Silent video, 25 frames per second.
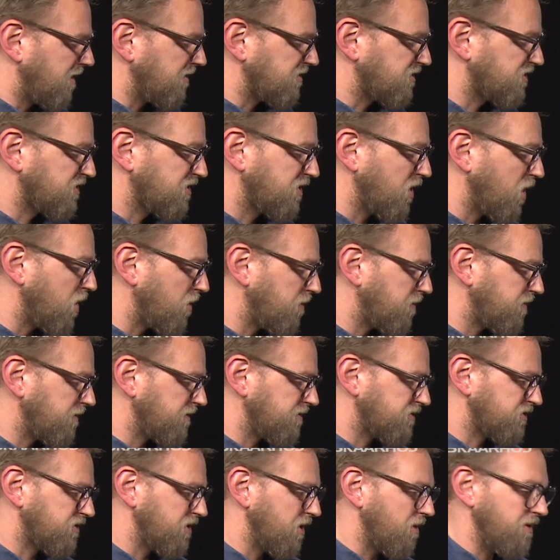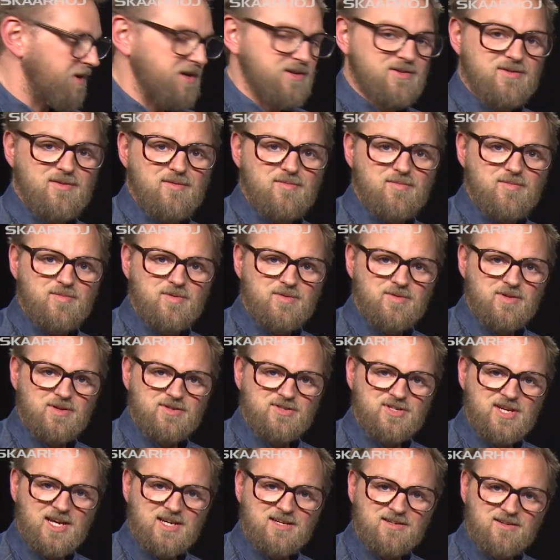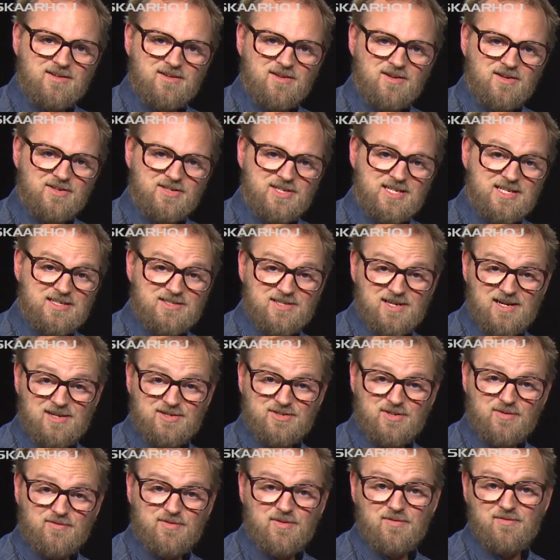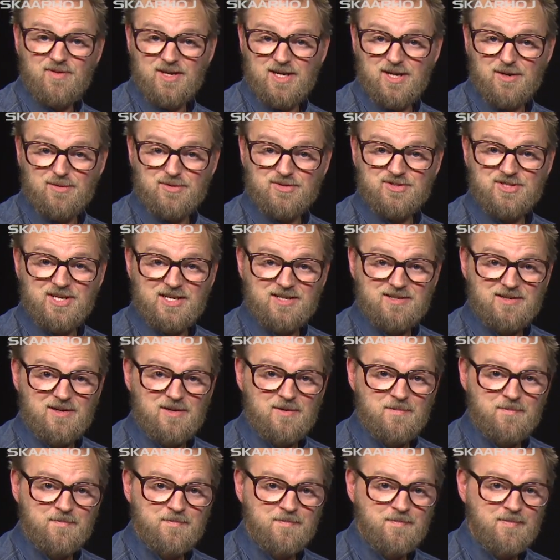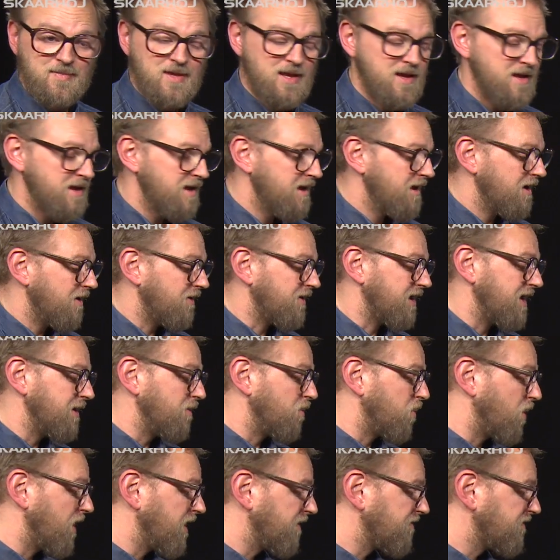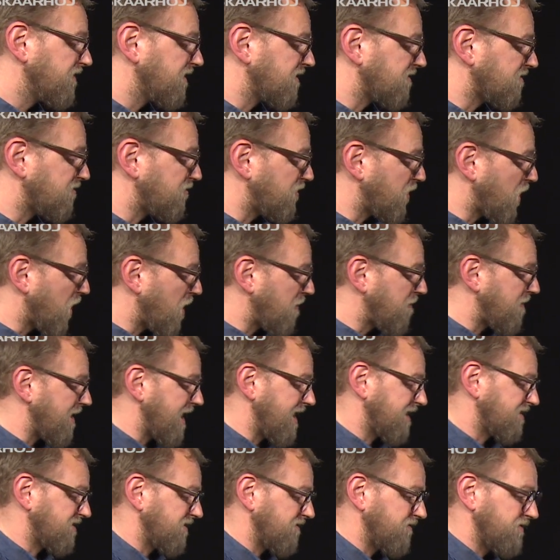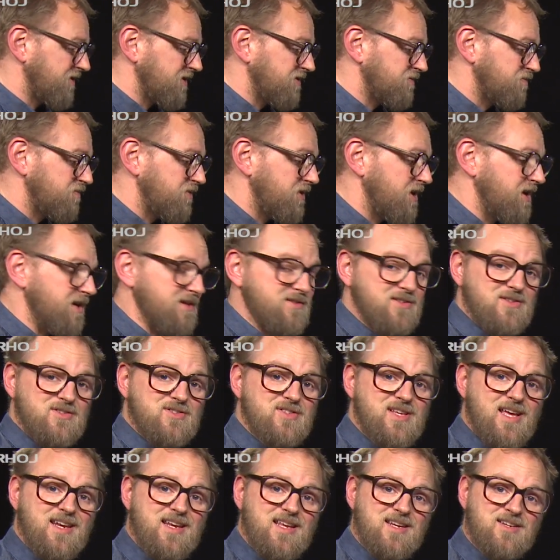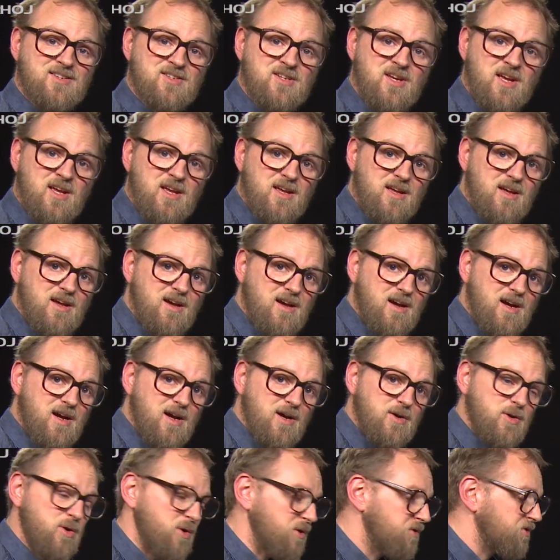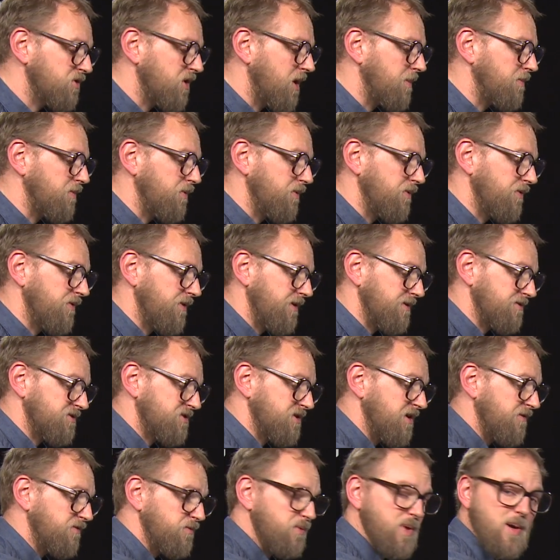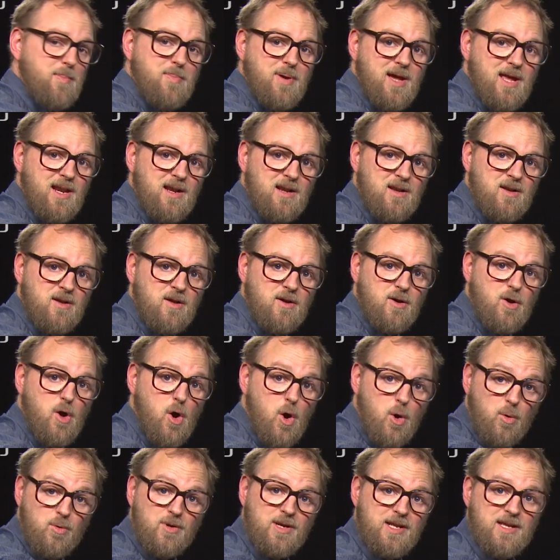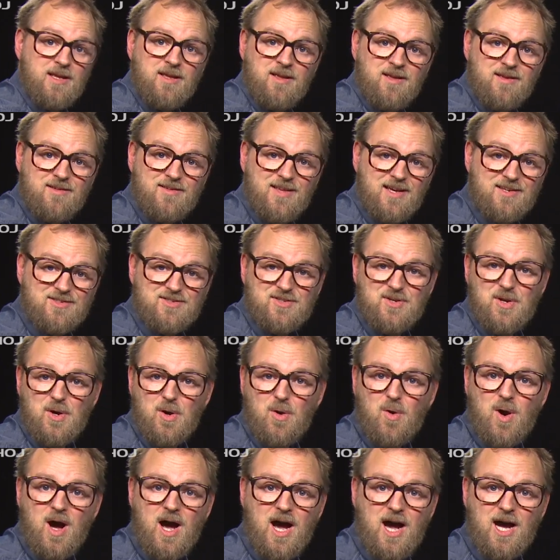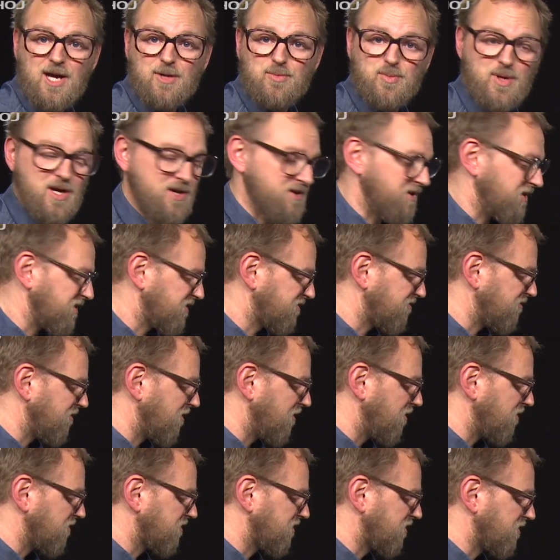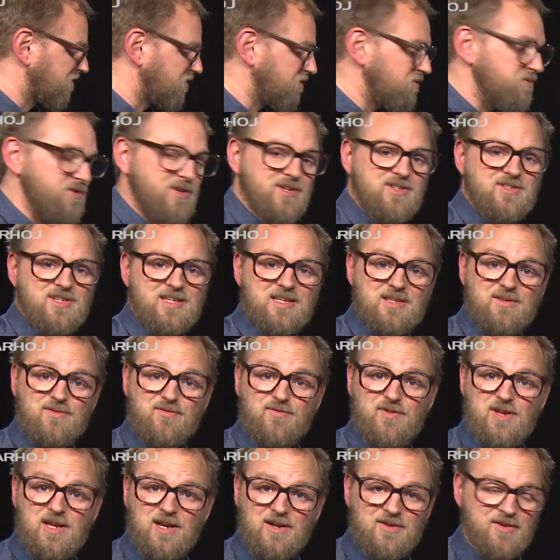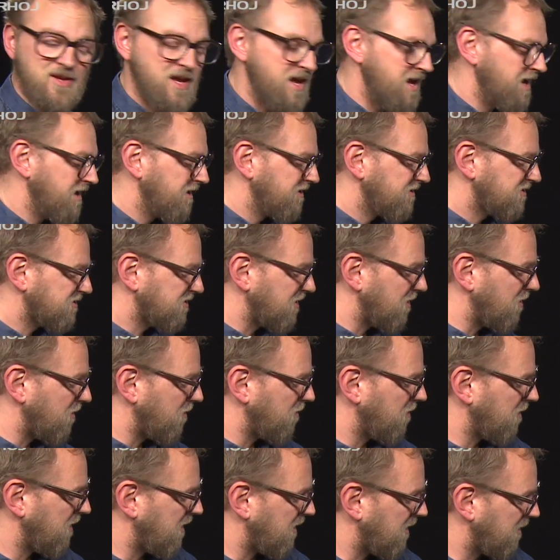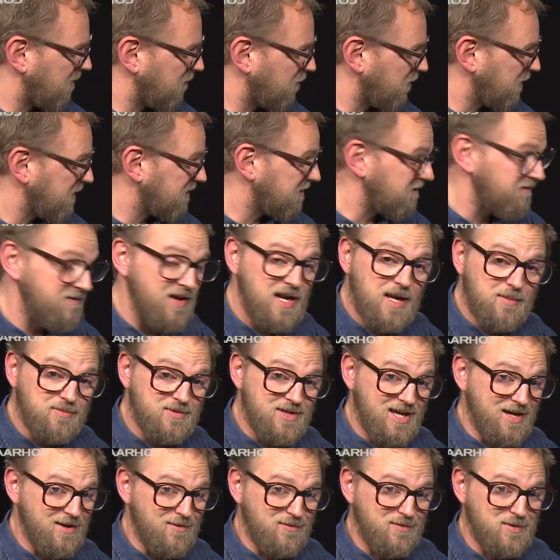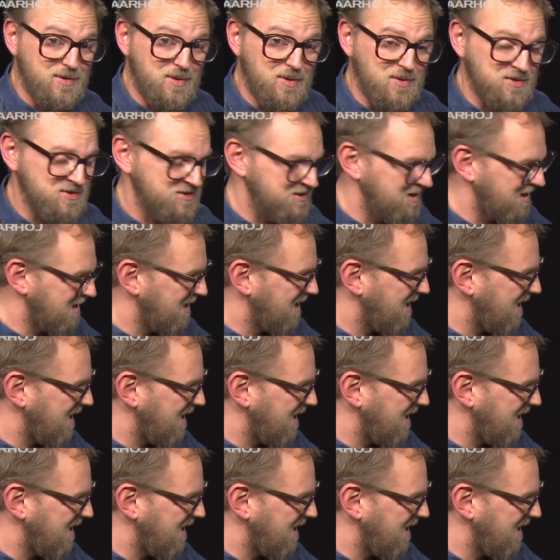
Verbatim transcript: scope showing the technical details of the video signal. Okay, one of the drawbacks of this product is that it's hooked up with a software panel only. There's no hardware control to do this in the field. So we developed that, of course,